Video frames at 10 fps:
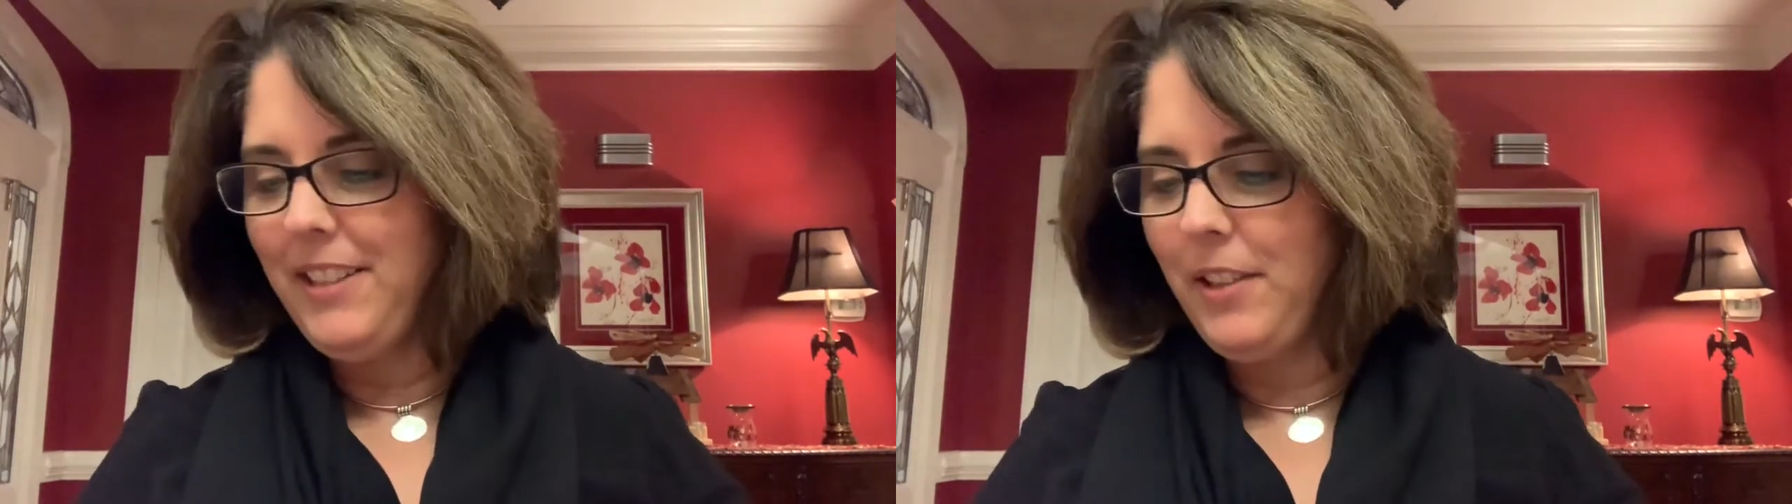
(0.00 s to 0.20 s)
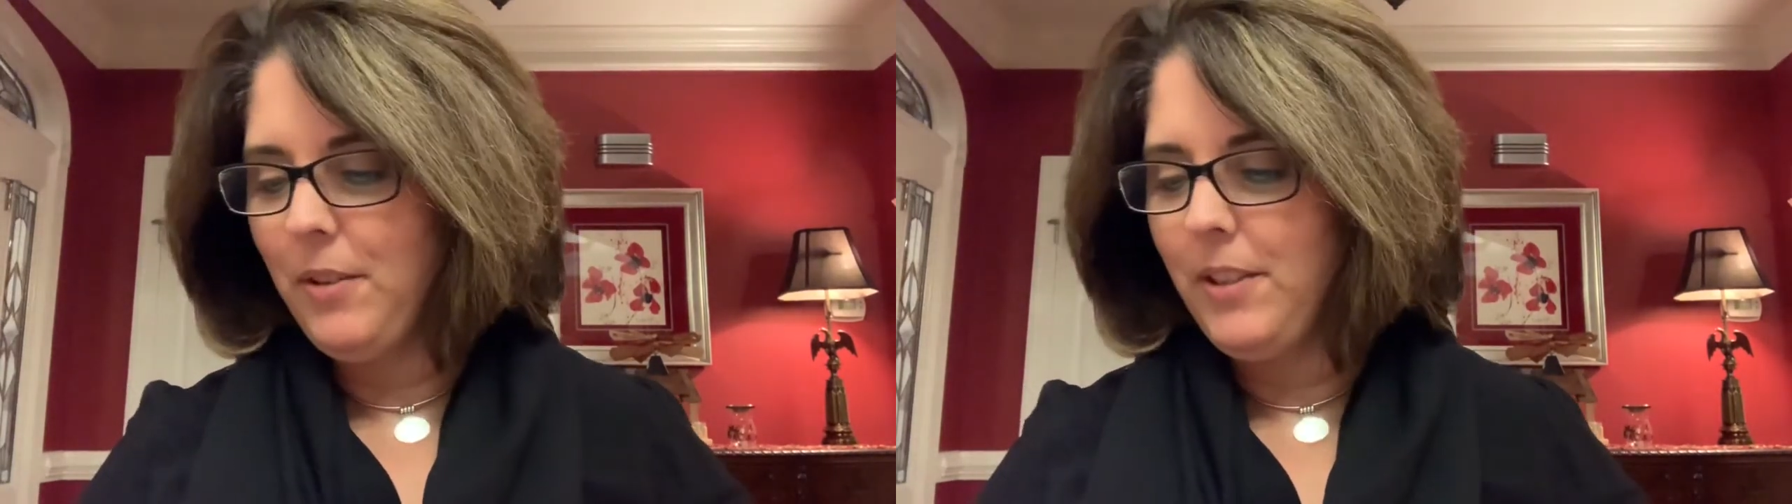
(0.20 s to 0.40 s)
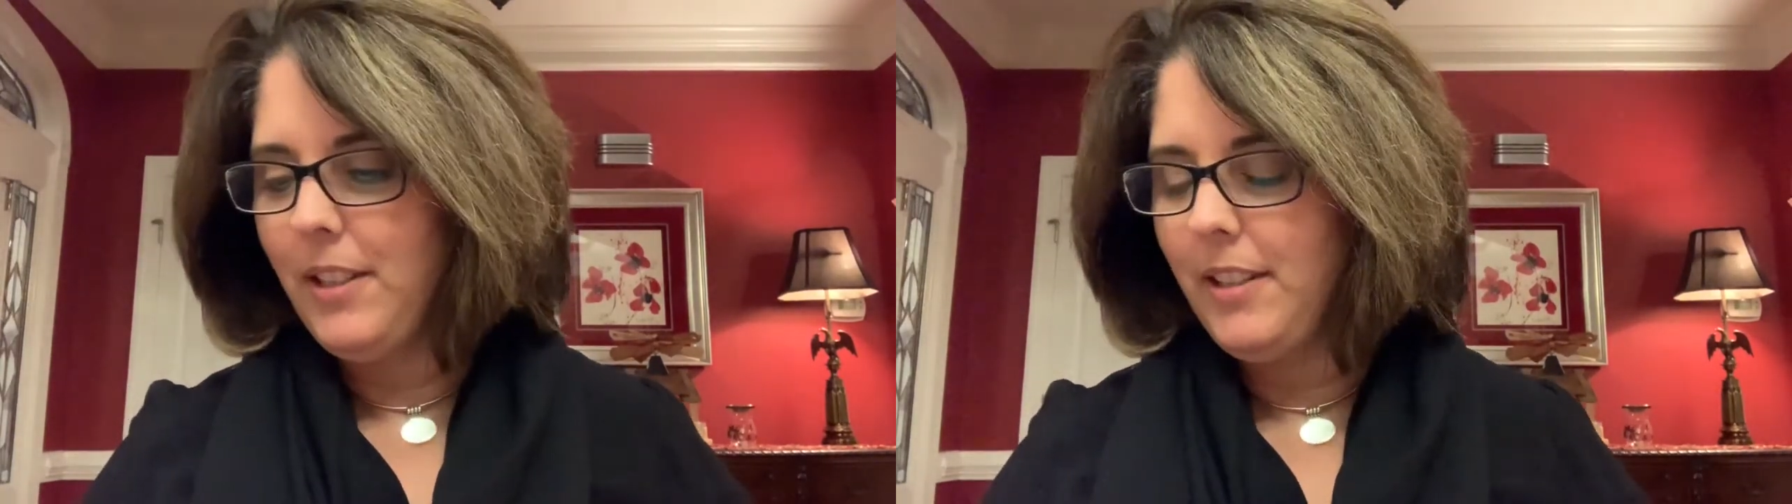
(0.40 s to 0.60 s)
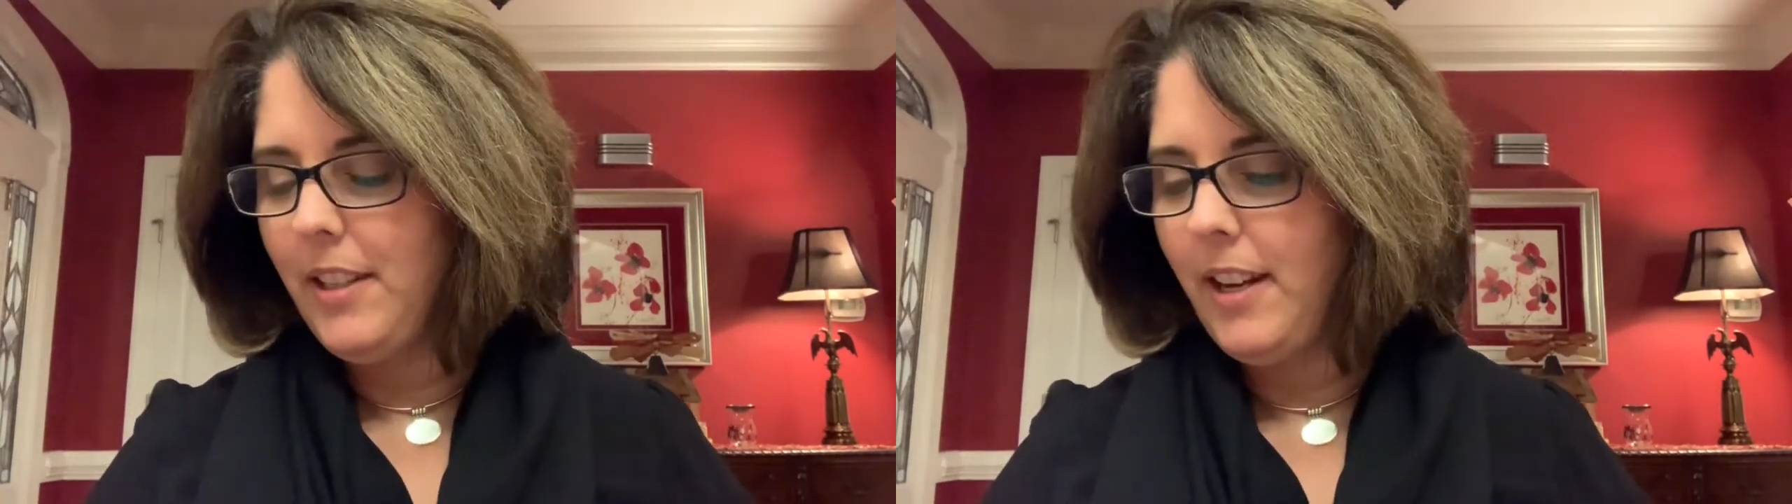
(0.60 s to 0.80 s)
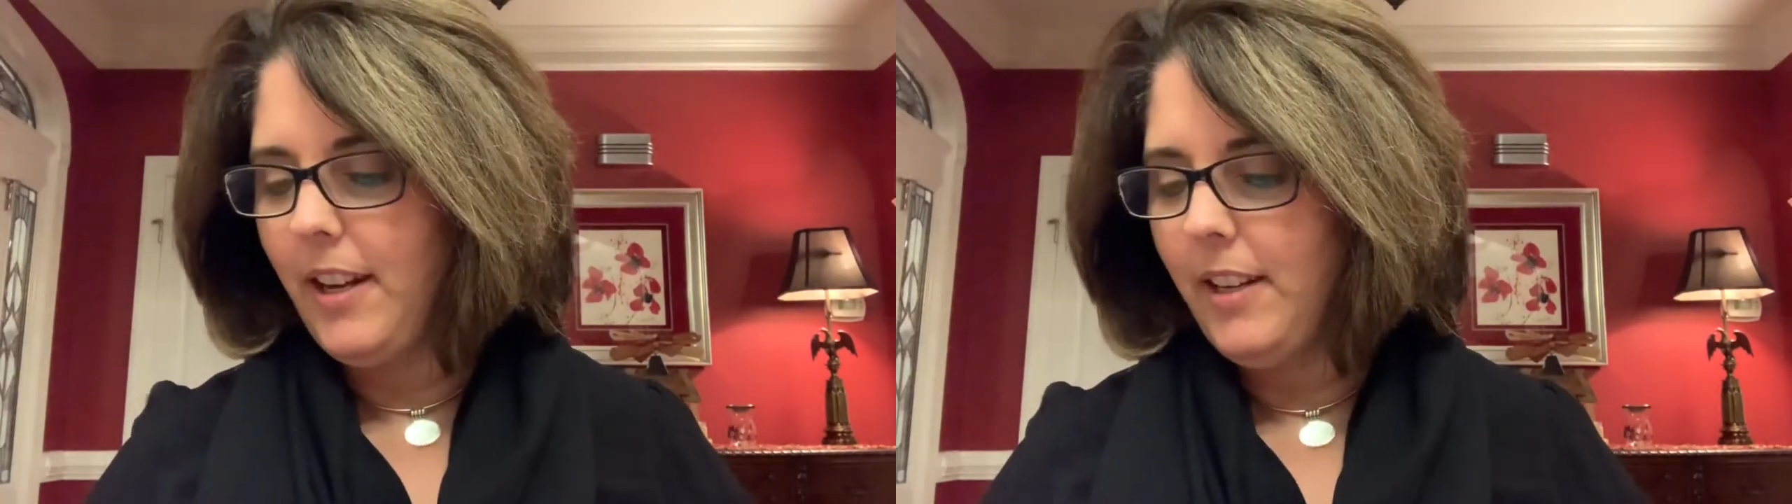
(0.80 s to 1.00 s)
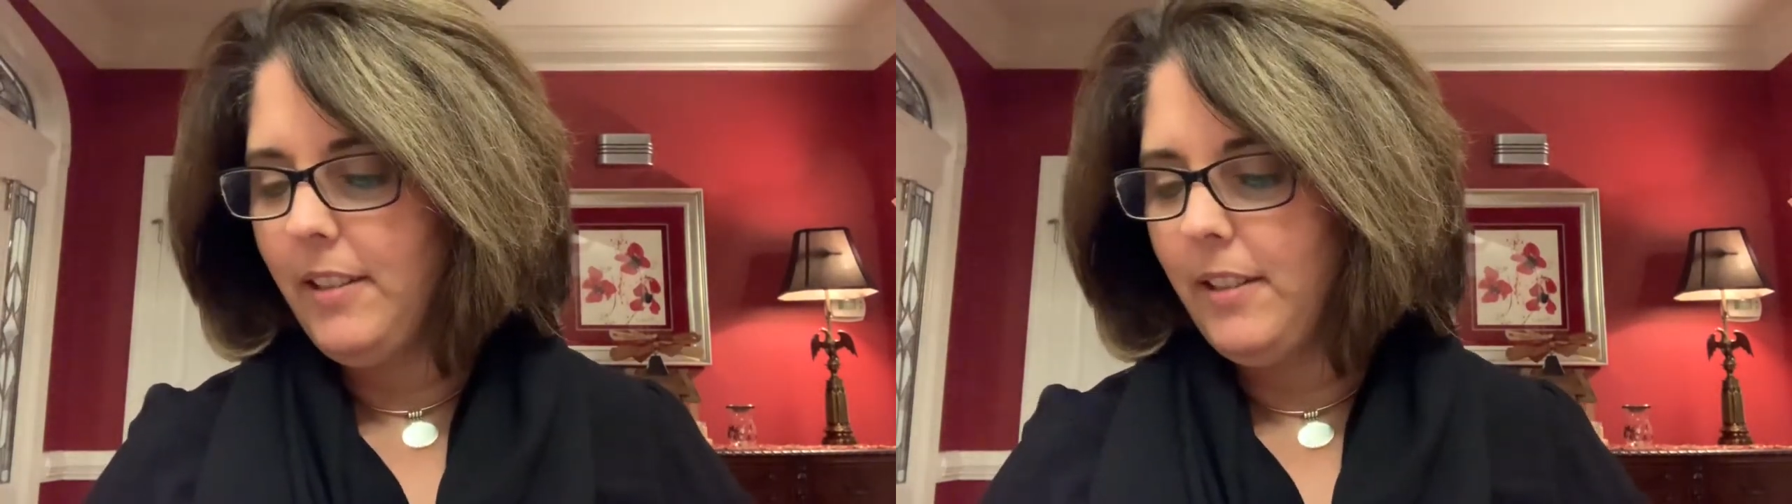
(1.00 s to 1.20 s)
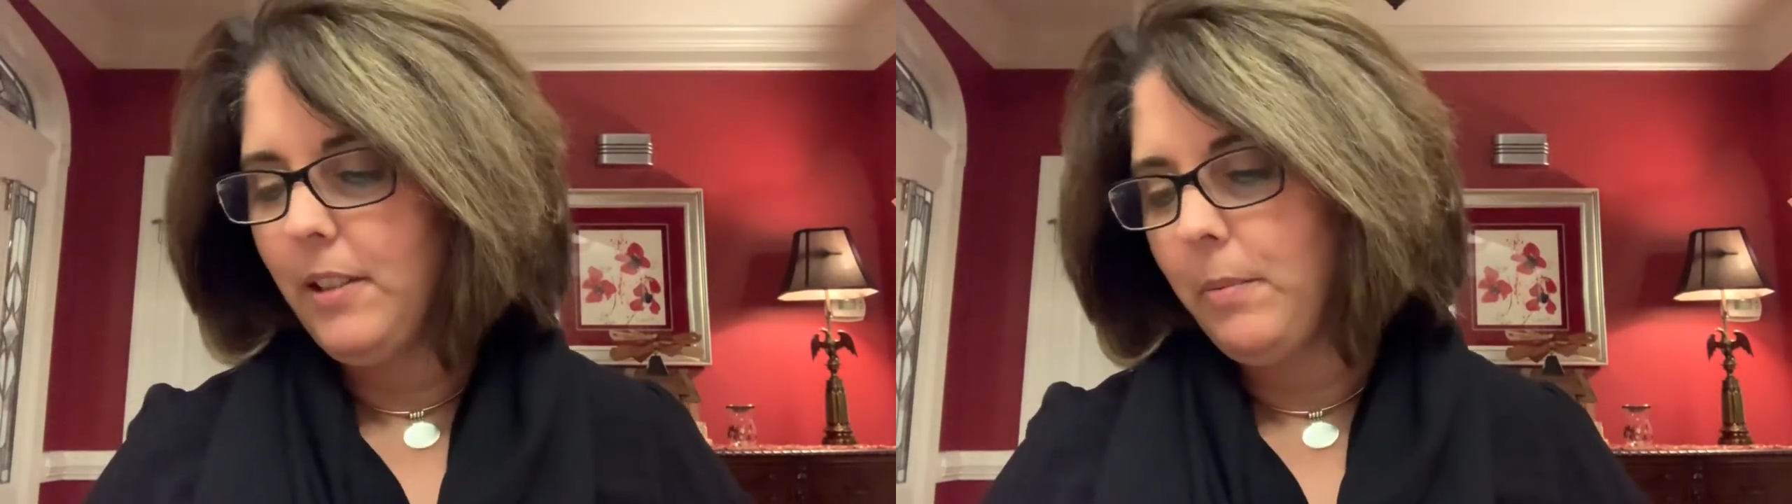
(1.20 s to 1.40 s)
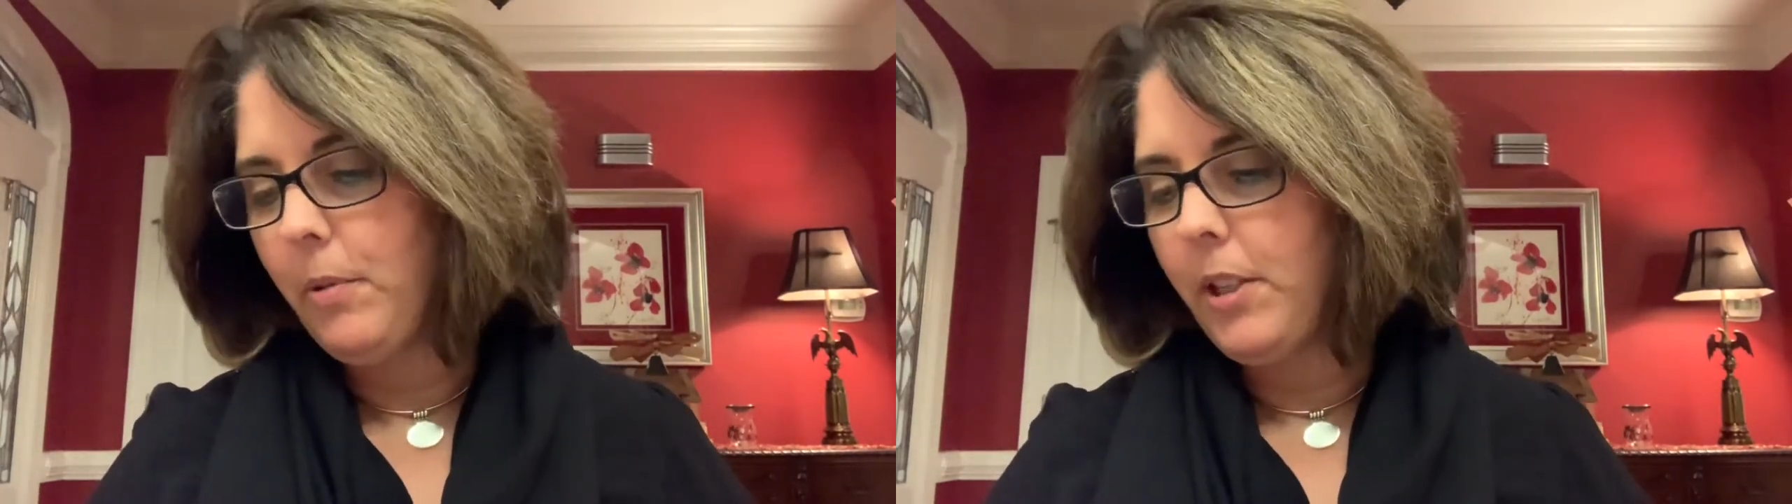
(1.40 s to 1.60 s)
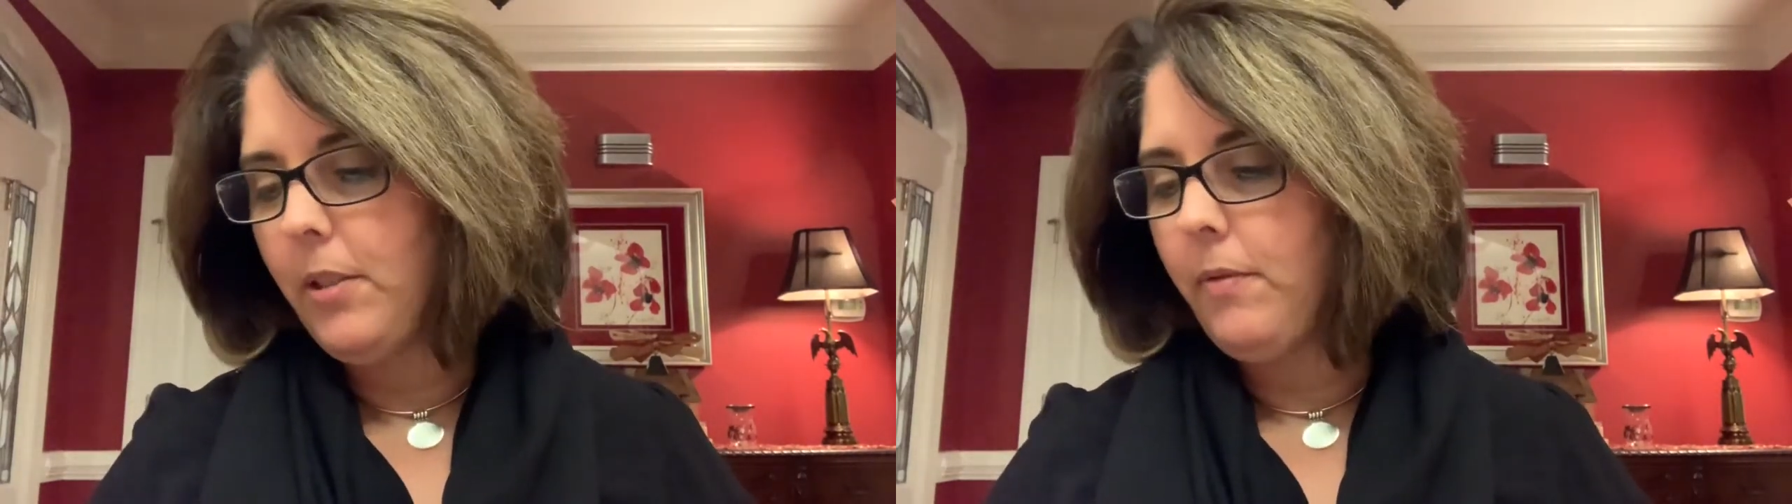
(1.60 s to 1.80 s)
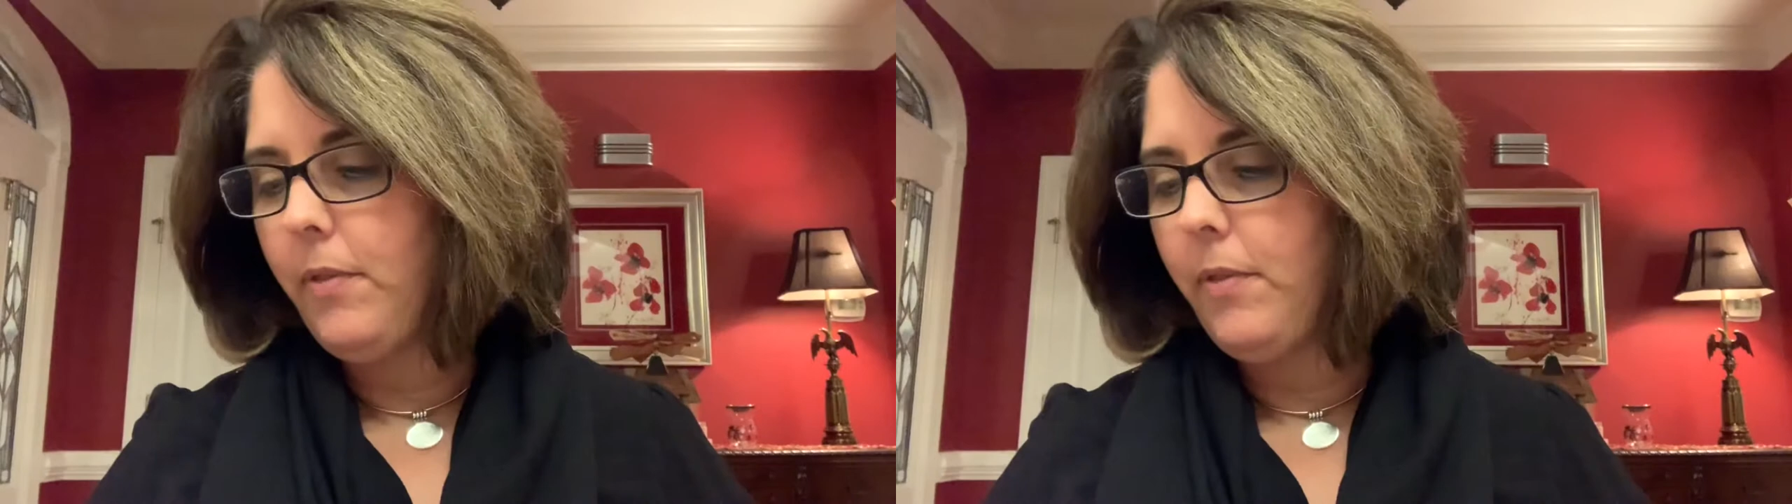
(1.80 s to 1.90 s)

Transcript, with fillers: So today's inspiration